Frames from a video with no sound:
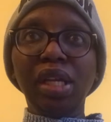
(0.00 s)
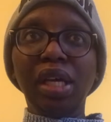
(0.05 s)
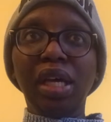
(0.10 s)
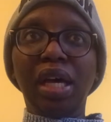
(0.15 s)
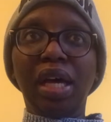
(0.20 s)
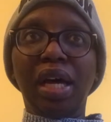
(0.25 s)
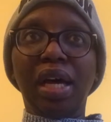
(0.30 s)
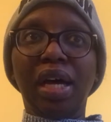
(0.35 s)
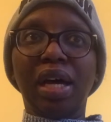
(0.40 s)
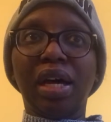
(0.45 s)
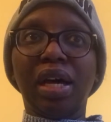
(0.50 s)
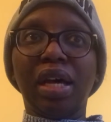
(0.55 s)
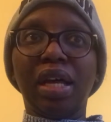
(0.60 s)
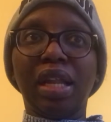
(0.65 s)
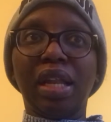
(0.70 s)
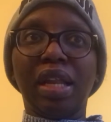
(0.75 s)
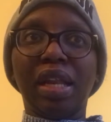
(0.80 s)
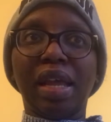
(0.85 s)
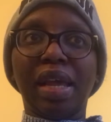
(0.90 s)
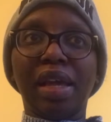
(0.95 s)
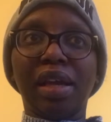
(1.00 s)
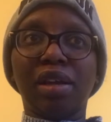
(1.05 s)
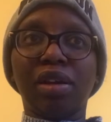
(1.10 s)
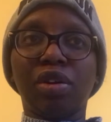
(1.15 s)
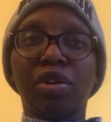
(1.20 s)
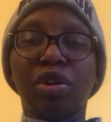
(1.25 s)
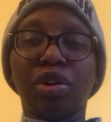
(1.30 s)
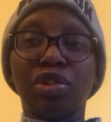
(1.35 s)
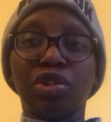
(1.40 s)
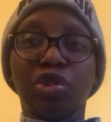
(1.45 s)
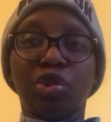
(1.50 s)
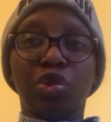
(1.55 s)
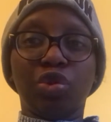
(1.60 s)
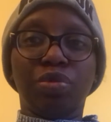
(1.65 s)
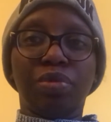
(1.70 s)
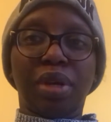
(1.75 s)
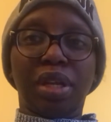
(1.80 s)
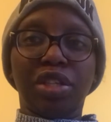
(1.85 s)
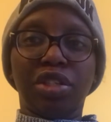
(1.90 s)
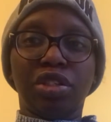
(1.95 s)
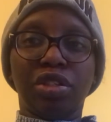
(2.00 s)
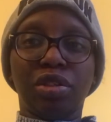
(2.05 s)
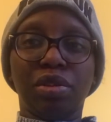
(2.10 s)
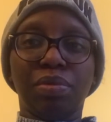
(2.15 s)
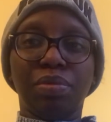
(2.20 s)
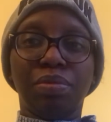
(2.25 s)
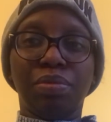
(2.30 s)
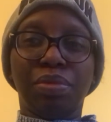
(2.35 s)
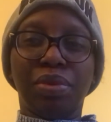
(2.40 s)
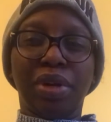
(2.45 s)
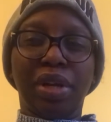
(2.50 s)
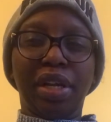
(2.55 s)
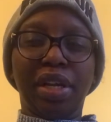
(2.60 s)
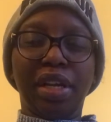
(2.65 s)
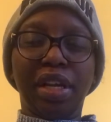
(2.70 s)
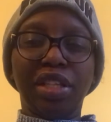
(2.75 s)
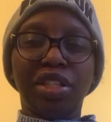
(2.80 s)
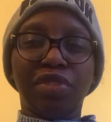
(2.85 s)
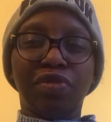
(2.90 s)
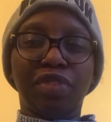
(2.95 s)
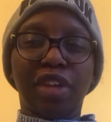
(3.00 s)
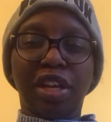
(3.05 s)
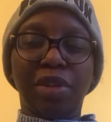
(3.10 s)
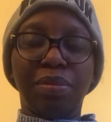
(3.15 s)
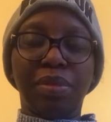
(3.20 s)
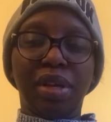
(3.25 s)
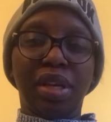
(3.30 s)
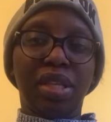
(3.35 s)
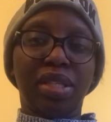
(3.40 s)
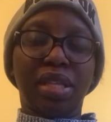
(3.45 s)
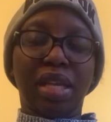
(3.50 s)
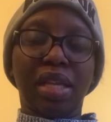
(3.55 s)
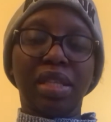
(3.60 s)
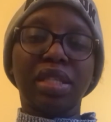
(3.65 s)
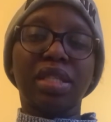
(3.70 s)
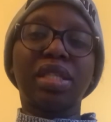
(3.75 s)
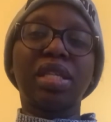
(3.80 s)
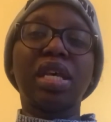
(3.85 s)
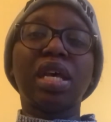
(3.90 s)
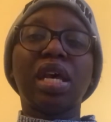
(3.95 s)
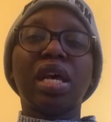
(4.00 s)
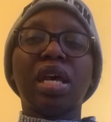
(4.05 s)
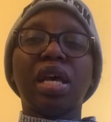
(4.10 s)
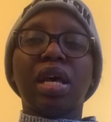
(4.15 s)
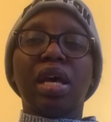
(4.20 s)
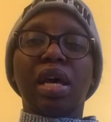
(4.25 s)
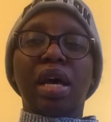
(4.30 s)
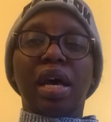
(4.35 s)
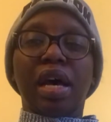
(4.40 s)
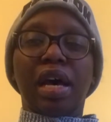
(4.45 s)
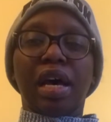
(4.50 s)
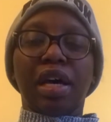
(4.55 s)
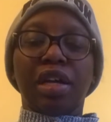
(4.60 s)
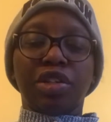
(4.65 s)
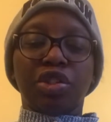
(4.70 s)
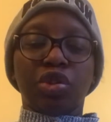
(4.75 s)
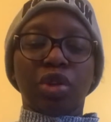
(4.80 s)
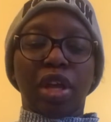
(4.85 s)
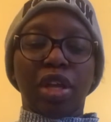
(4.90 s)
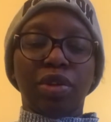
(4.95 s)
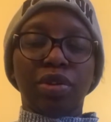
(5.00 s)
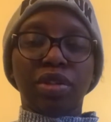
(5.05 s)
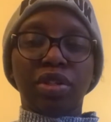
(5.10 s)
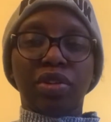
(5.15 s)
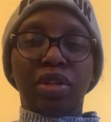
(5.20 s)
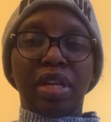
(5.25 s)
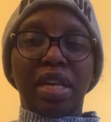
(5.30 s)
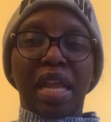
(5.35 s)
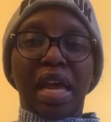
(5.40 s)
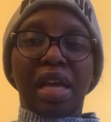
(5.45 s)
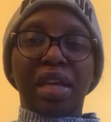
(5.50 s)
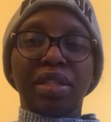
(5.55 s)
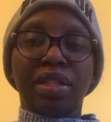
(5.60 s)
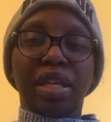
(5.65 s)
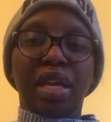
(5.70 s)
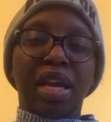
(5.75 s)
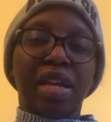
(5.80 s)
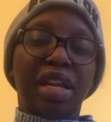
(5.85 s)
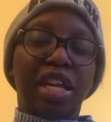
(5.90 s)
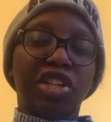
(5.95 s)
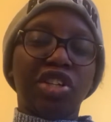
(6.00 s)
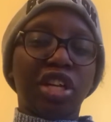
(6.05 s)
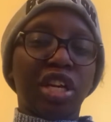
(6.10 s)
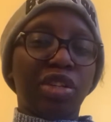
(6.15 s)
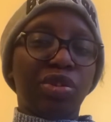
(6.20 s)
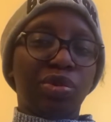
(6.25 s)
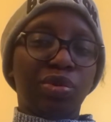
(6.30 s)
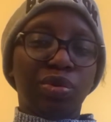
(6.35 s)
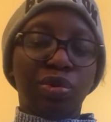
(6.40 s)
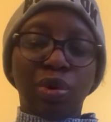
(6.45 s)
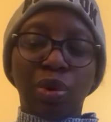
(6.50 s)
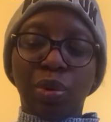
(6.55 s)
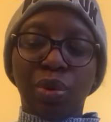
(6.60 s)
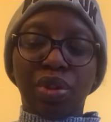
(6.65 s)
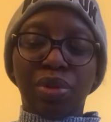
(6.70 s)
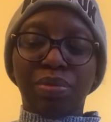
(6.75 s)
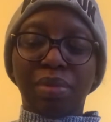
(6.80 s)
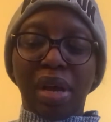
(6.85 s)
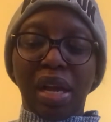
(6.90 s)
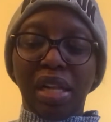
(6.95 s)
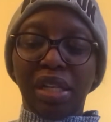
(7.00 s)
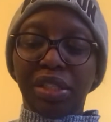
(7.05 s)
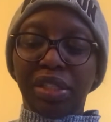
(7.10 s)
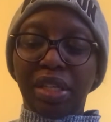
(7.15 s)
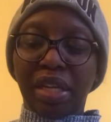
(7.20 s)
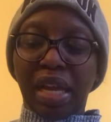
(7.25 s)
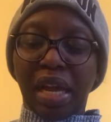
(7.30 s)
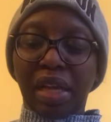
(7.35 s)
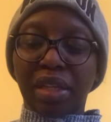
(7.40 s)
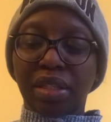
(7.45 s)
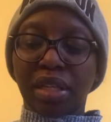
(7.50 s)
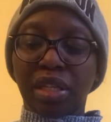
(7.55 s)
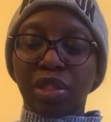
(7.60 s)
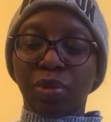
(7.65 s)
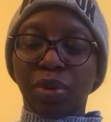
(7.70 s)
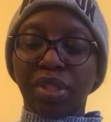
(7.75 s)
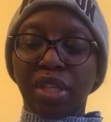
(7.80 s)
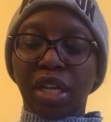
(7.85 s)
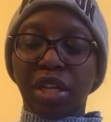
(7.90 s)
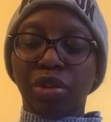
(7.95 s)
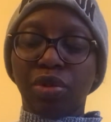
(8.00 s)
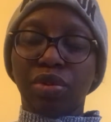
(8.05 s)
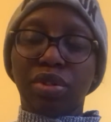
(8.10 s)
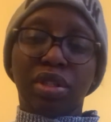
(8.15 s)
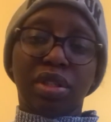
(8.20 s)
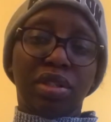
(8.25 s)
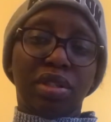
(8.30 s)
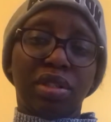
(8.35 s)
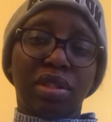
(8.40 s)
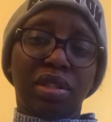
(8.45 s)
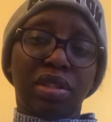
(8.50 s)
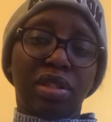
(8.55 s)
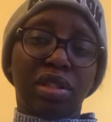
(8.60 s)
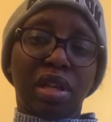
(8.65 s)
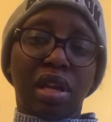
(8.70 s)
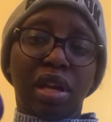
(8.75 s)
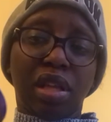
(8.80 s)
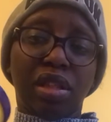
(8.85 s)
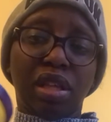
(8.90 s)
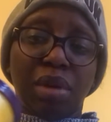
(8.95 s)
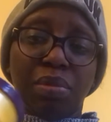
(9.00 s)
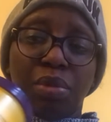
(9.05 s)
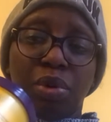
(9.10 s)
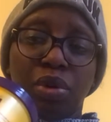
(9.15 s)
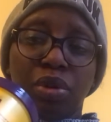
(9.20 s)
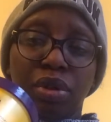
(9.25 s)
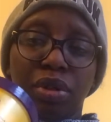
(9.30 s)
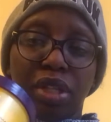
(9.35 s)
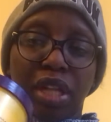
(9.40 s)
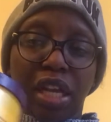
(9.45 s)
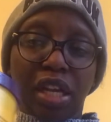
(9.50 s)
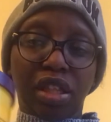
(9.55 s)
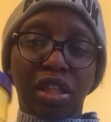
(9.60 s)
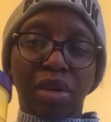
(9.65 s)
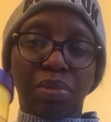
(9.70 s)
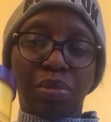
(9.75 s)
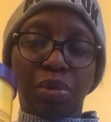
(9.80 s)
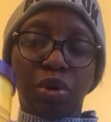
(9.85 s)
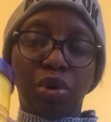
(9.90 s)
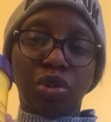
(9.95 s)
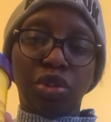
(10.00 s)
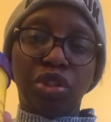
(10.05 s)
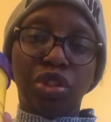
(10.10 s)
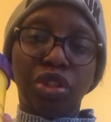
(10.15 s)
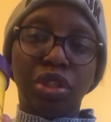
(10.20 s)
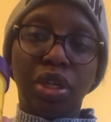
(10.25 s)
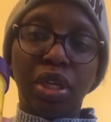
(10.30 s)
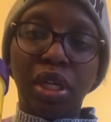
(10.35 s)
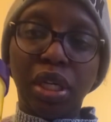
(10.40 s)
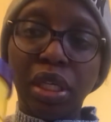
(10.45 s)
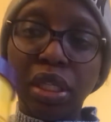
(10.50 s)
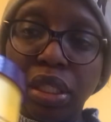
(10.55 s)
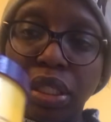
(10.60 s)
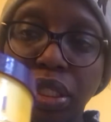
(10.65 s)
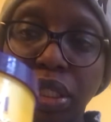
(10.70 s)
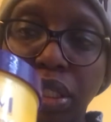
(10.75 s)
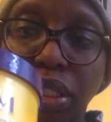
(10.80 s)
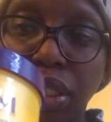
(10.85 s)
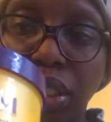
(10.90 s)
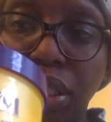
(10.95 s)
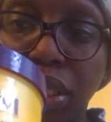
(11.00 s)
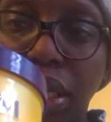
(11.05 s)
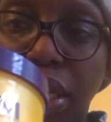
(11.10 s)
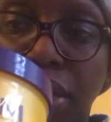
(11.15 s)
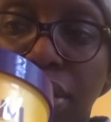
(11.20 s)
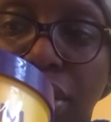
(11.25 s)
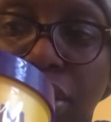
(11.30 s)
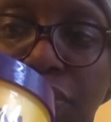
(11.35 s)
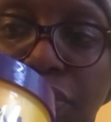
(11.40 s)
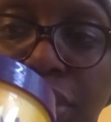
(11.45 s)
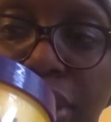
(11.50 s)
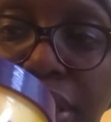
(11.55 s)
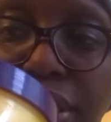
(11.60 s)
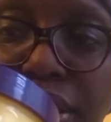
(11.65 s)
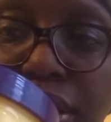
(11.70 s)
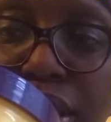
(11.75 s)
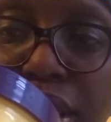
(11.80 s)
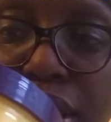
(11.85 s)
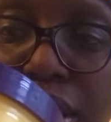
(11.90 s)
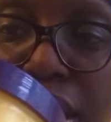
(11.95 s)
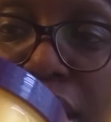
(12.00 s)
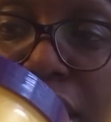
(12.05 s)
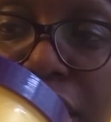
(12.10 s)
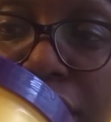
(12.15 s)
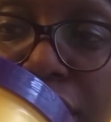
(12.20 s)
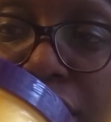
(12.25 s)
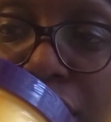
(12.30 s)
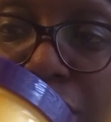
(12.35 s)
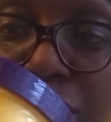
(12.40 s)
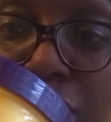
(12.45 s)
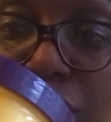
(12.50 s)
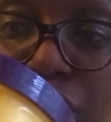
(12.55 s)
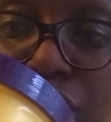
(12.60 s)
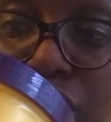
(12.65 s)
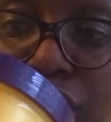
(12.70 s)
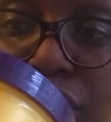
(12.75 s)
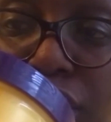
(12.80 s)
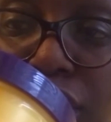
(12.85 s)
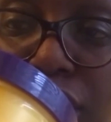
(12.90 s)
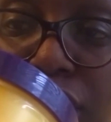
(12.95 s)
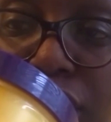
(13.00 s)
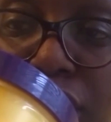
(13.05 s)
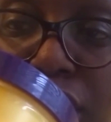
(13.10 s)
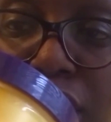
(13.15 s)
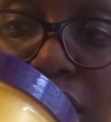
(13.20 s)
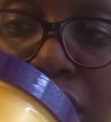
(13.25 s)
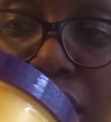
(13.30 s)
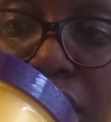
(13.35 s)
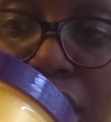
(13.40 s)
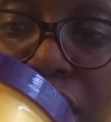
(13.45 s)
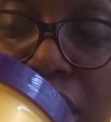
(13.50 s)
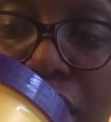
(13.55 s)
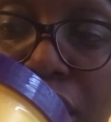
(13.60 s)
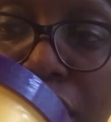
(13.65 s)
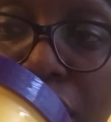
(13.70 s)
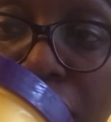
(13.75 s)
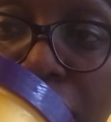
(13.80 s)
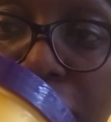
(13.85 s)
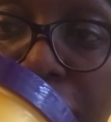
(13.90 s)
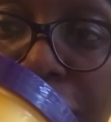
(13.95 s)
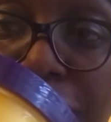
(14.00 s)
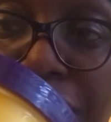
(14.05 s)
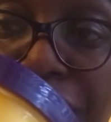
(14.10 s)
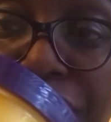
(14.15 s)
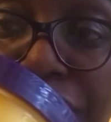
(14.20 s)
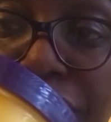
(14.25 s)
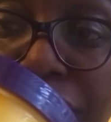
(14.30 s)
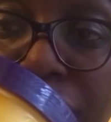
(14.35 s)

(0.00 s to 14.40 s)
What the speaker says: like cause too much breakage, if that makes sense. So I use relaxer, and I try to go with mild relaxers. What I use is this the Motions. I don't know if you can see that, the Motions um,